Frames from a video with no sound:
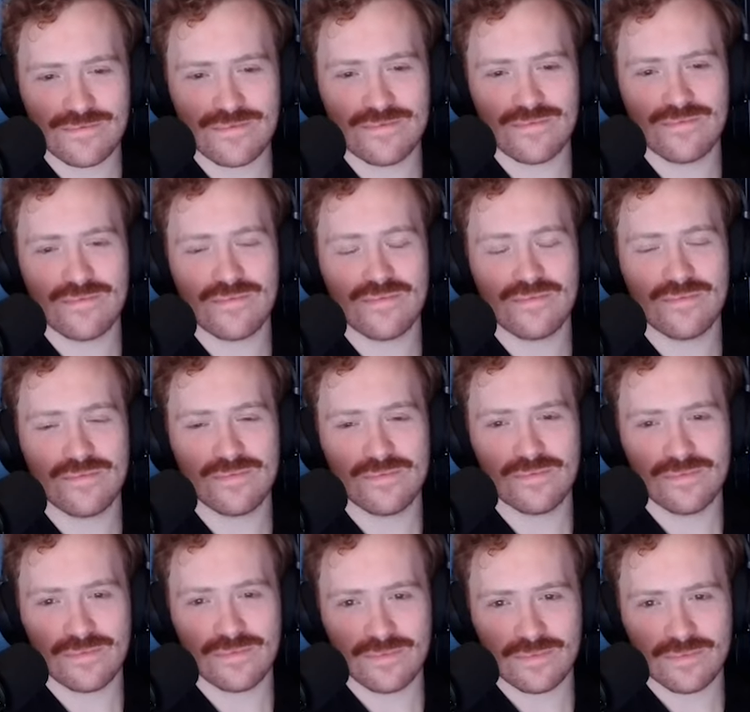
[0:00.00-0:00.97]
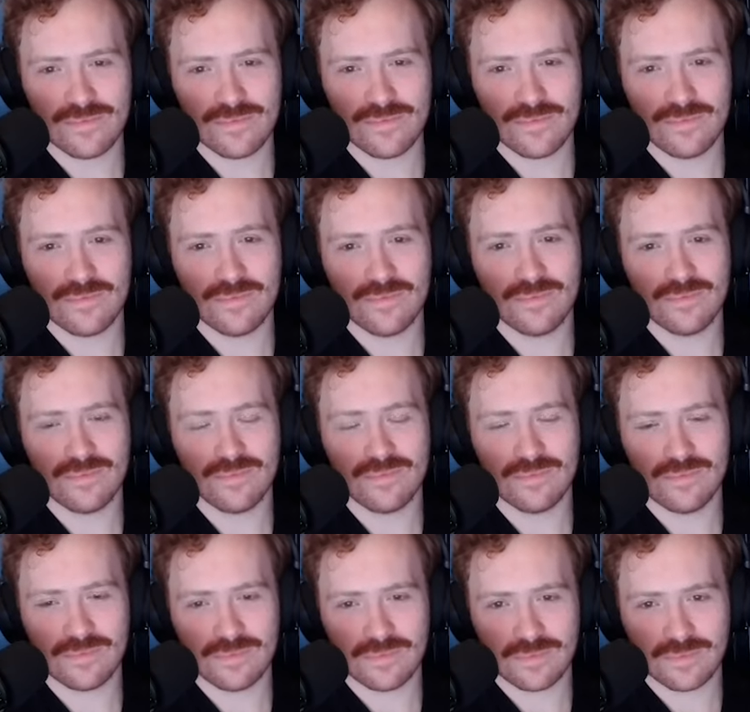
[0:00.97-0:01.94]

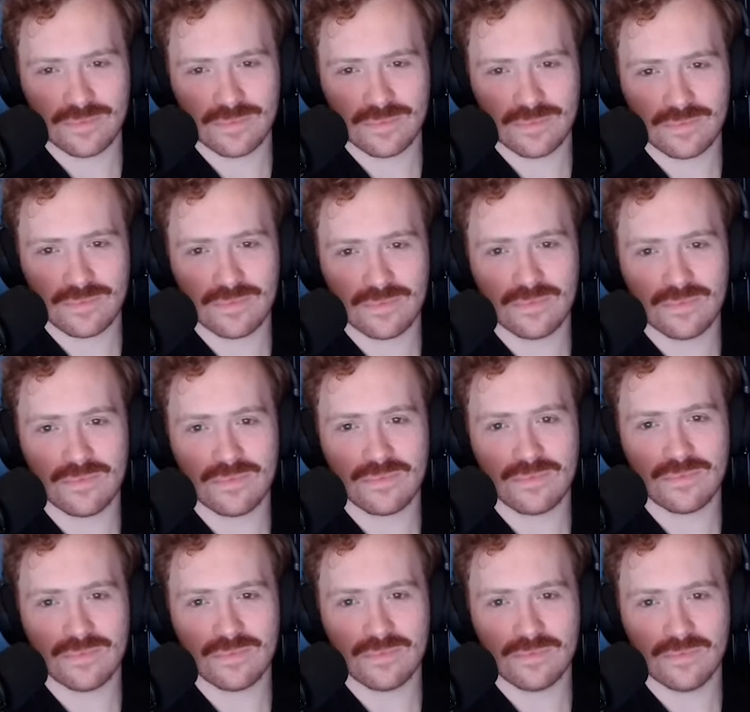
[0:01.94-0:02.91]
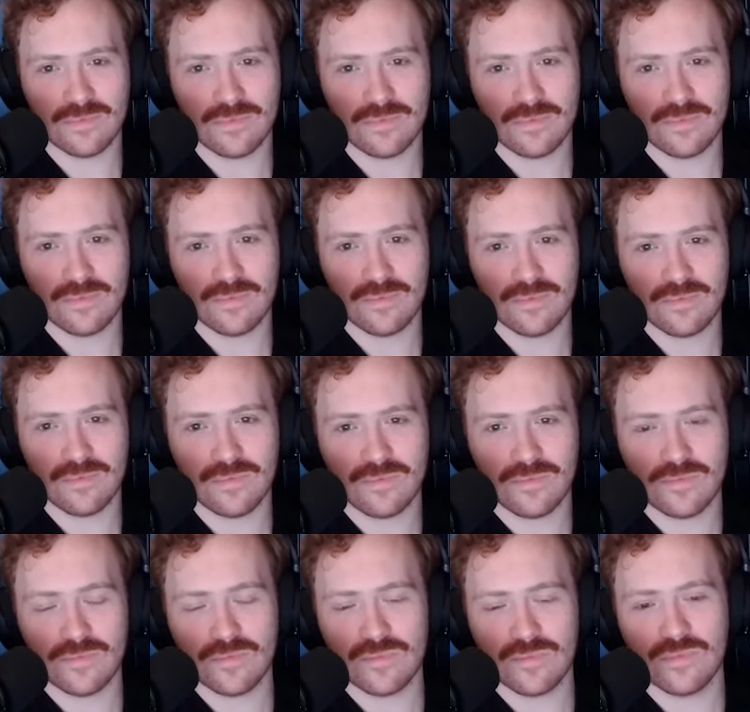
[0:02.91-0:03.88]

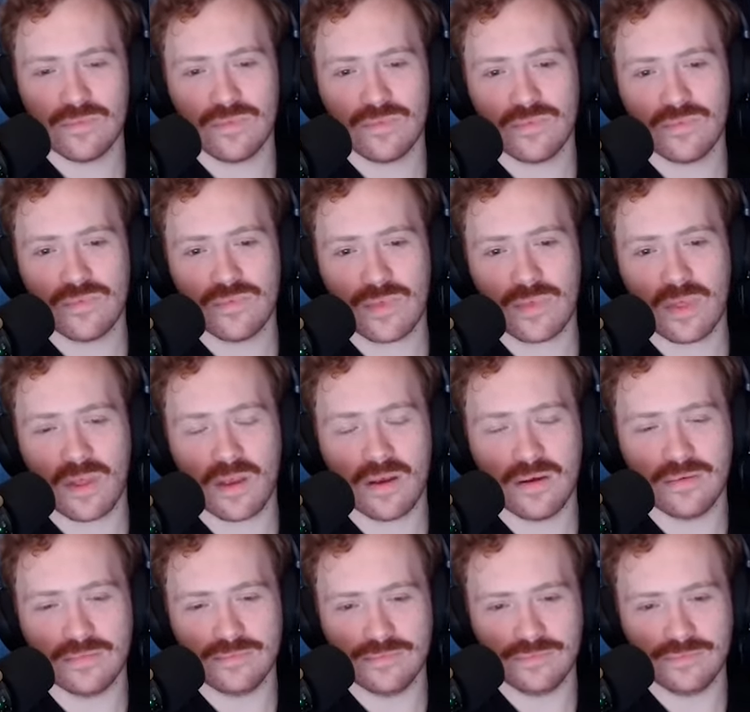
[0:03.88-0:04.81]
The person shown says nothing.